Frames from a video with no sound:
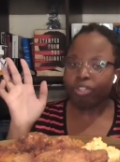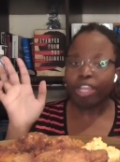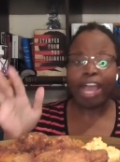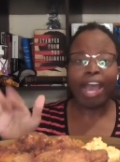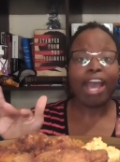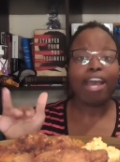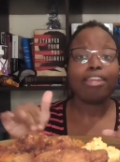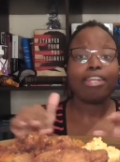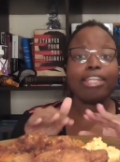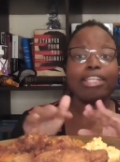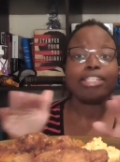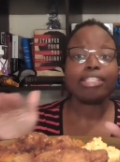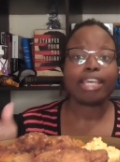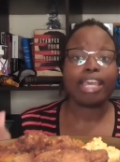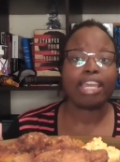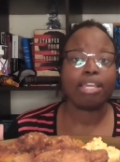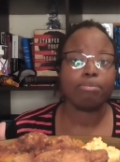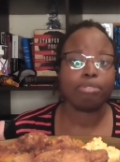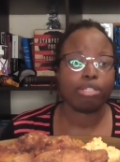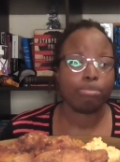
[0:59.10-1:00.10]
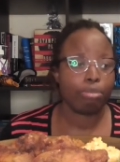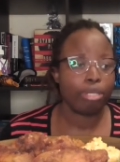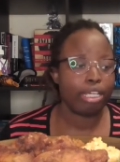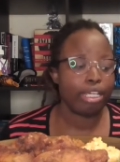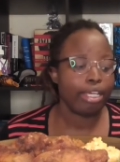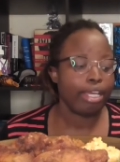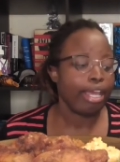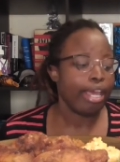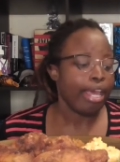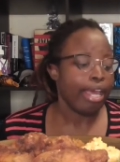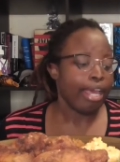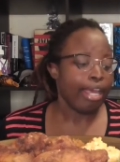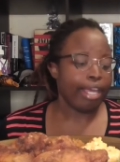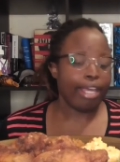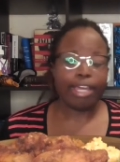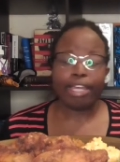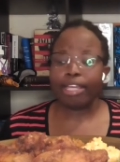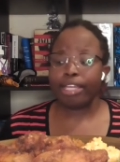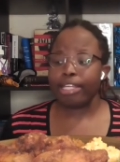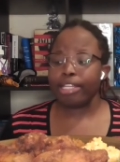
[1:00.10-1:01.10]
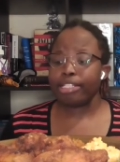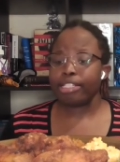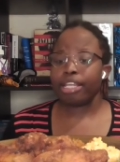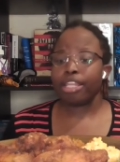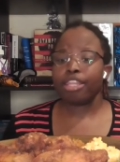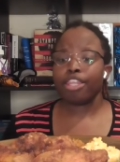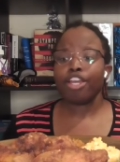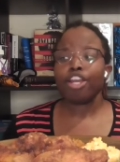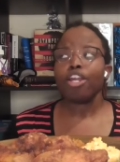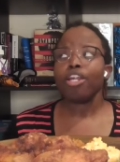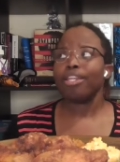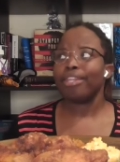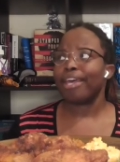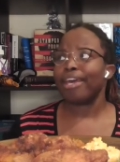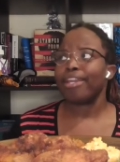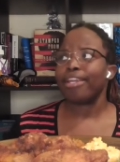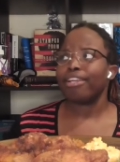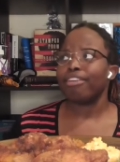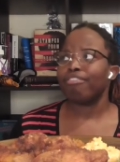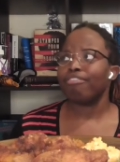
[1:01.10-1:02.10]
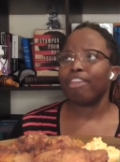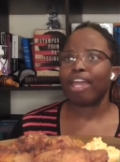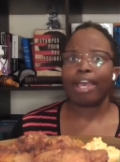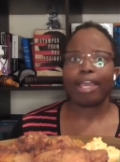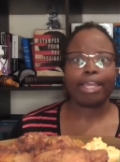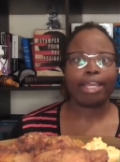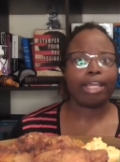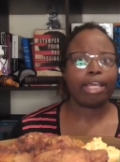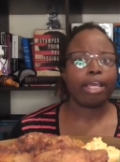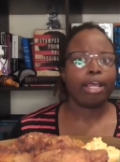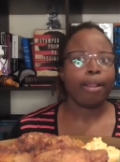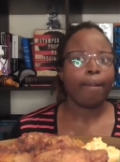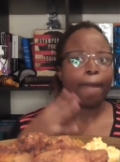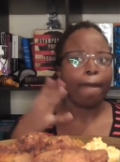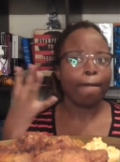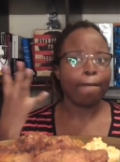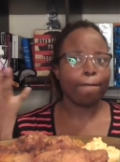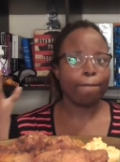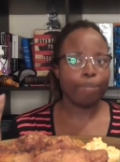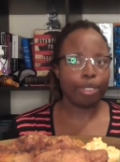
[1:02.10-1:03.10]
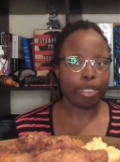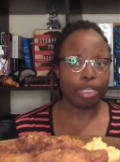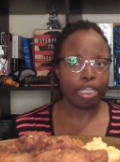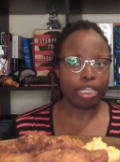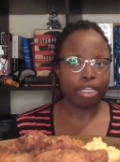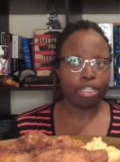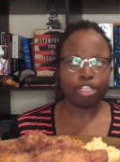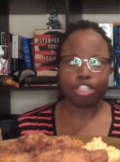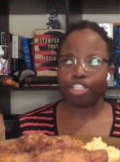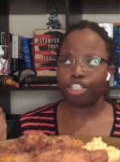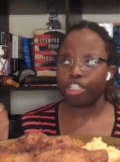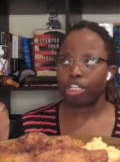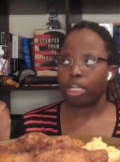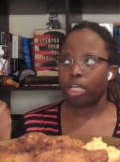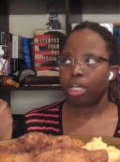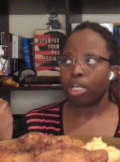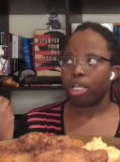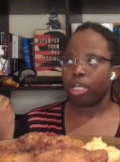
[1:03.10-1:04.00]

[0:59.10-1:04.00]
How this came to be is there are a lot of like bookish